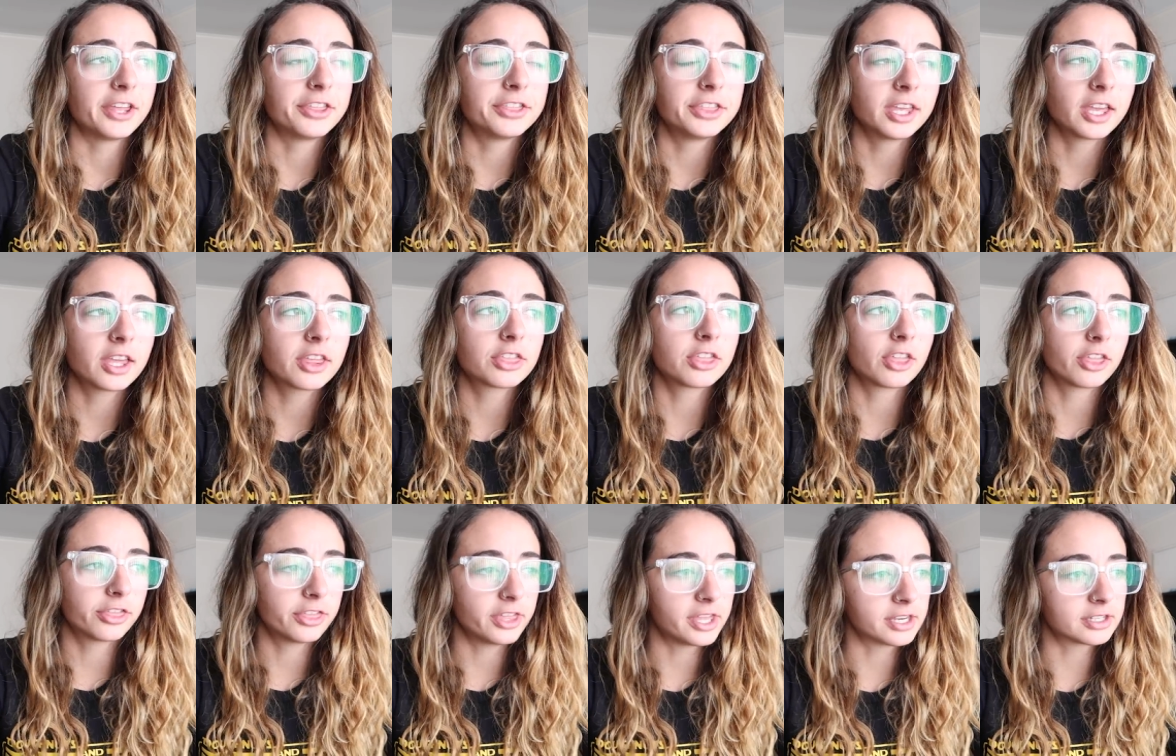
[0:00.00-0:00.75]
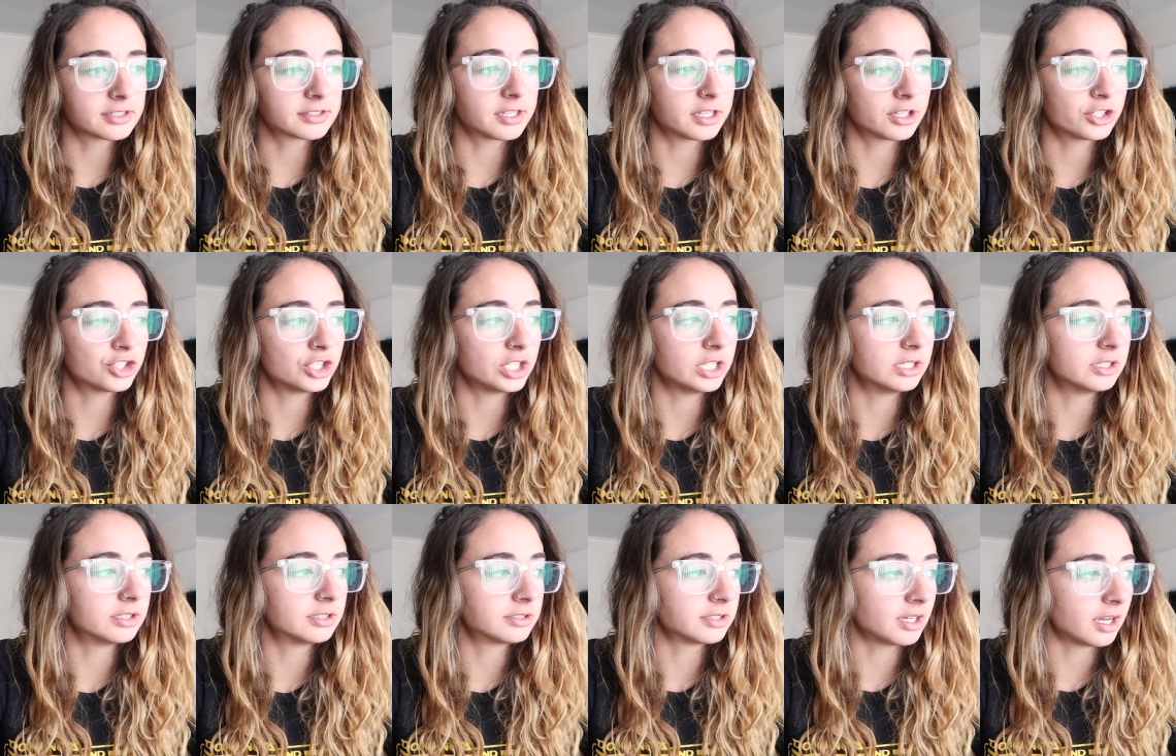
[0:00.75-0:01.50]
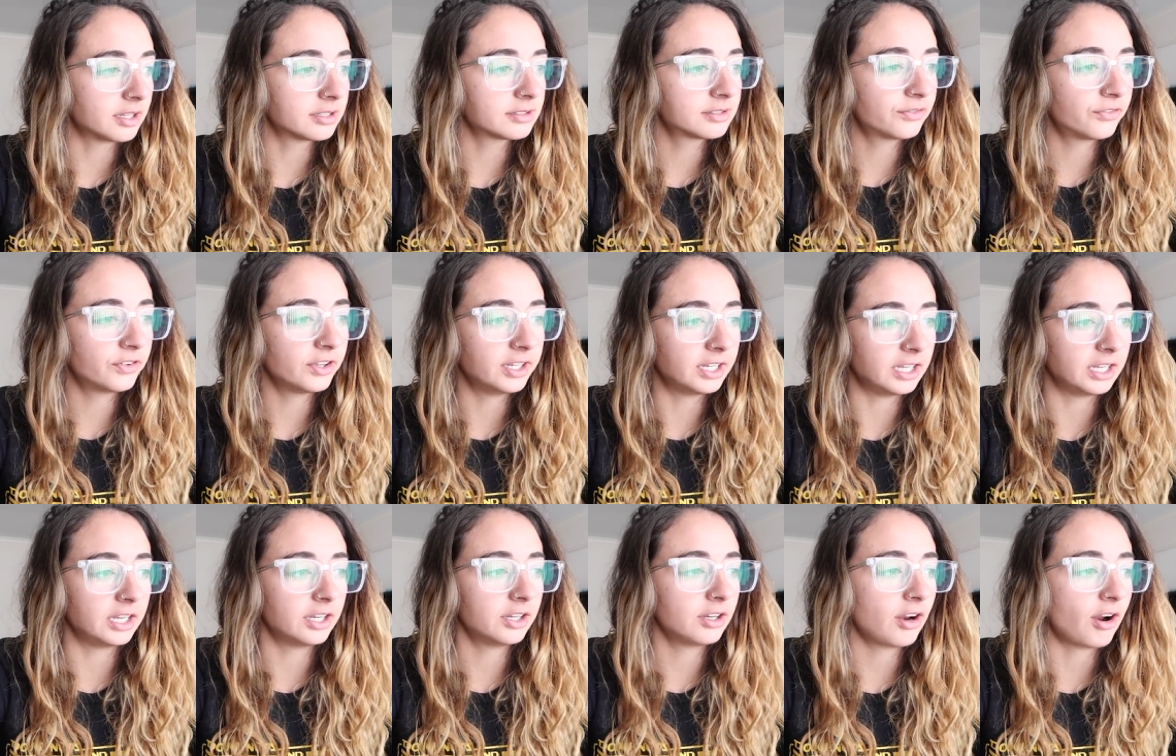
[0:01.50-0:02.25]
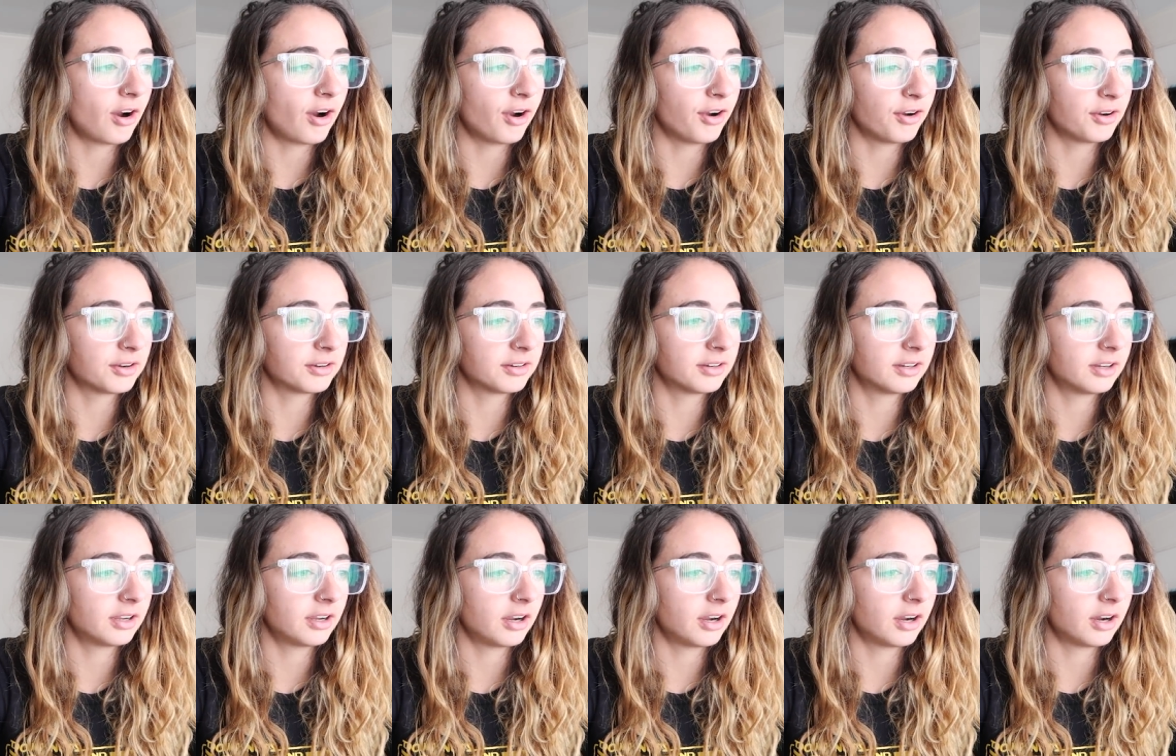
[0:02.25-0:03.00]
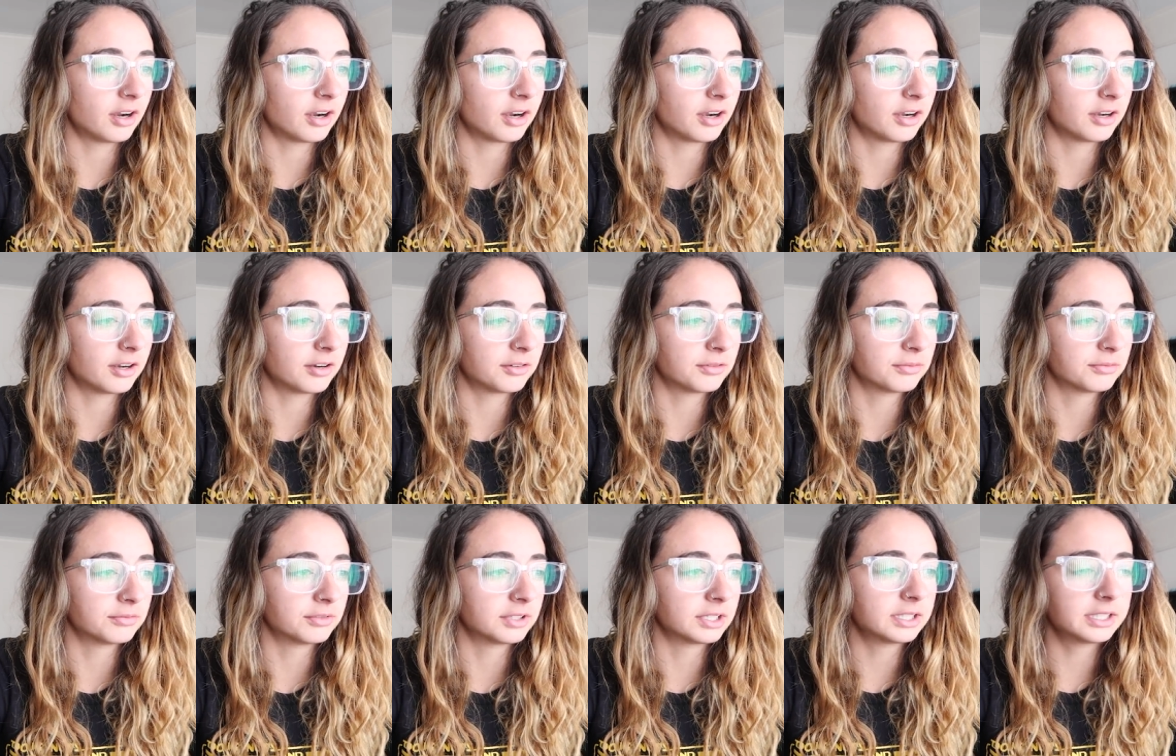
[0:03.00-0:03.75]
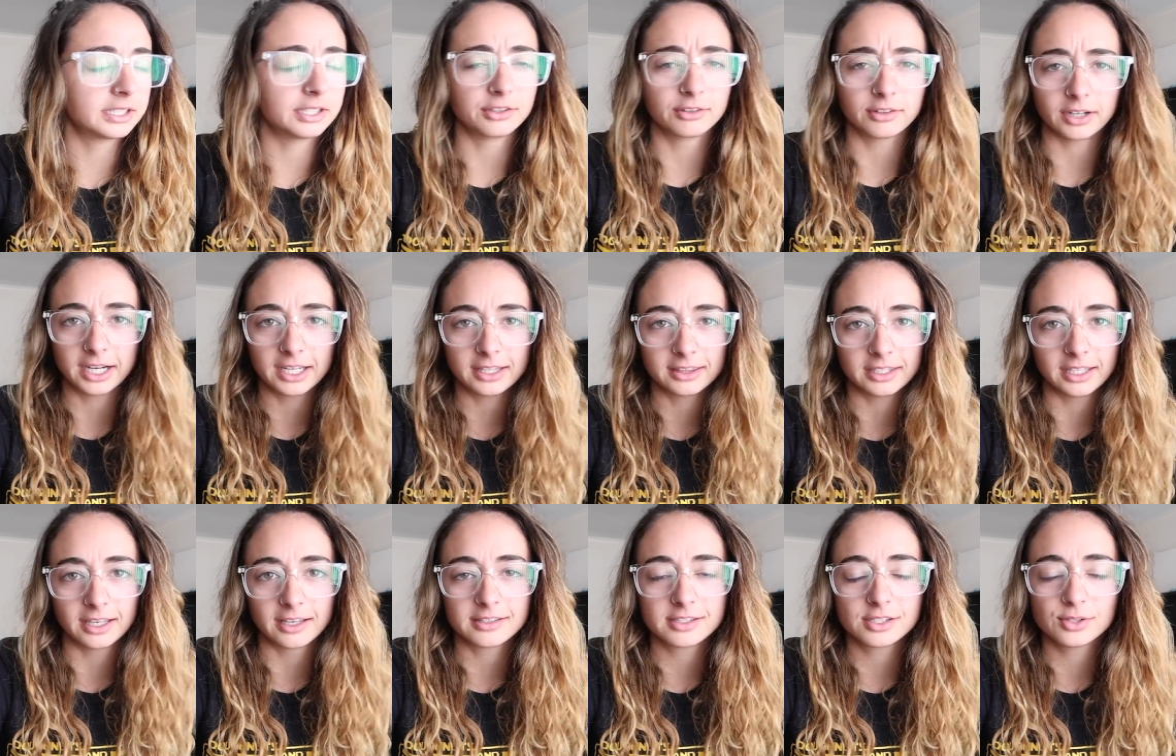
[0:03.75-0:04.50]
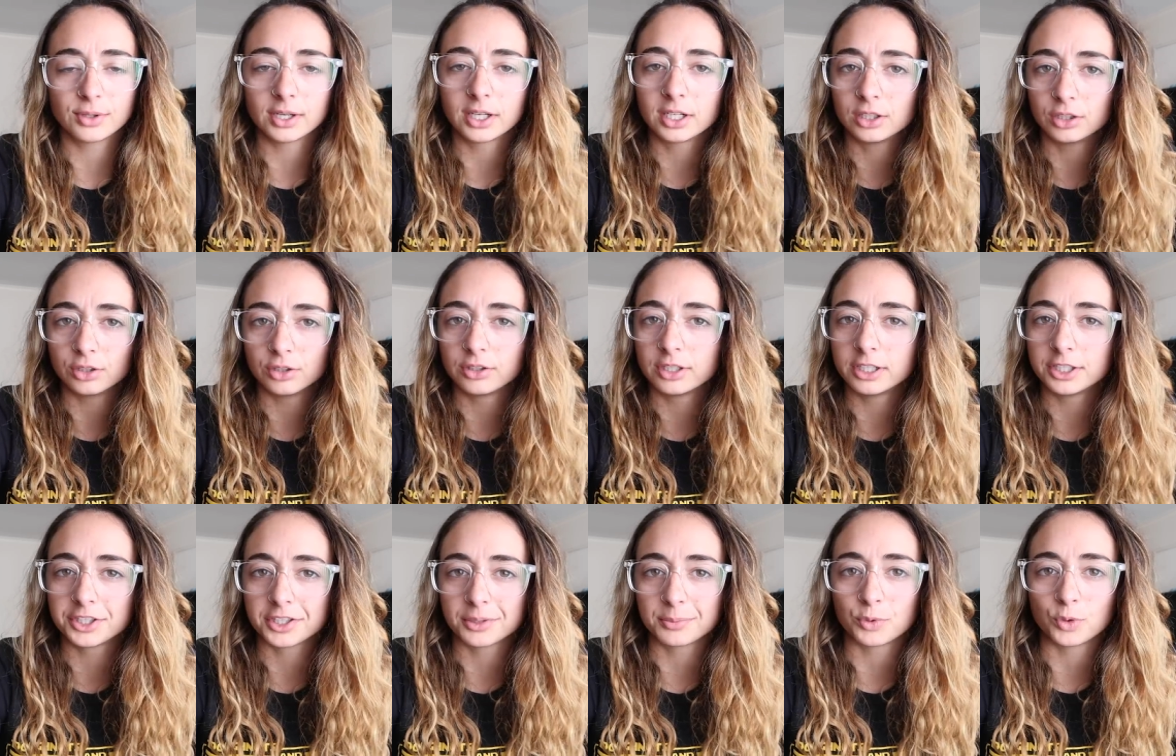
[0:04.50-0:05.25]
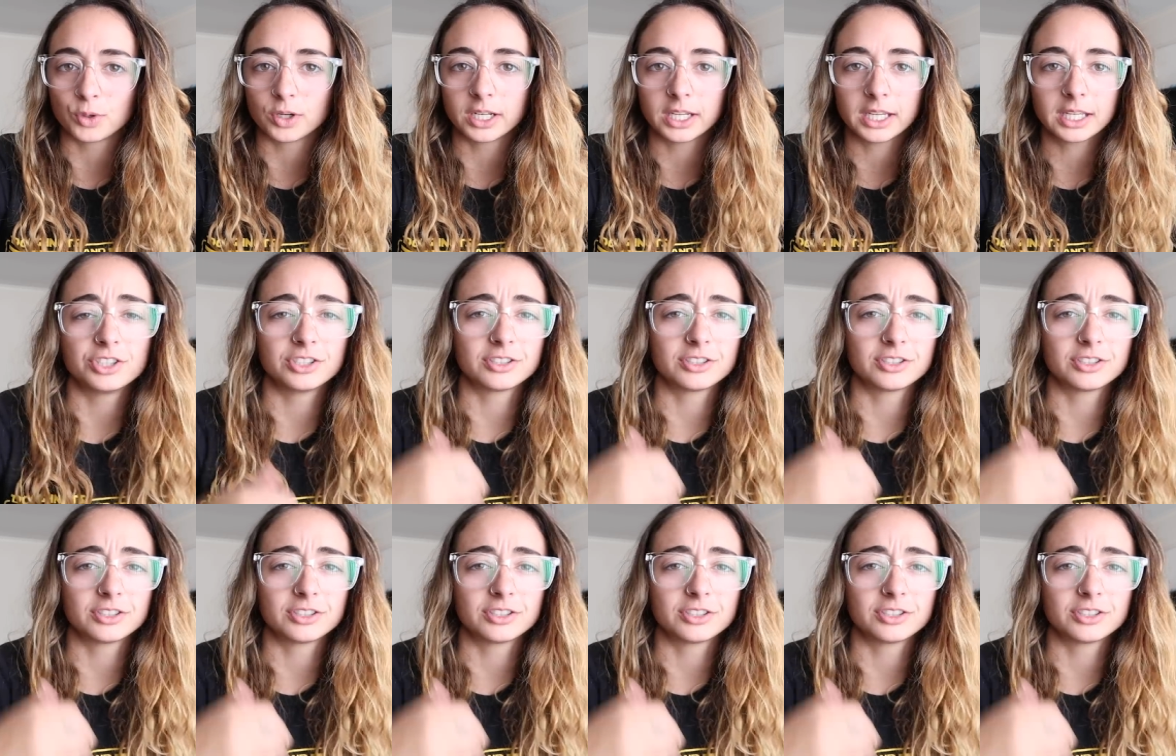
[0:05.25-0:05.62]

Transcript: I think the things that she does fit in are, are really great things to include in your morning.